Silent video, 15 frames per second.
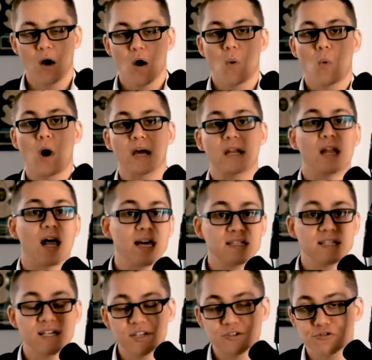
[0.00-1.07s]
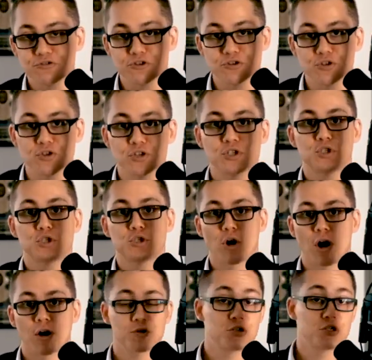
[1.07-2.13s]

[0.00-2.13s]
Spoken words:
Well, I'd like to introduce you to John.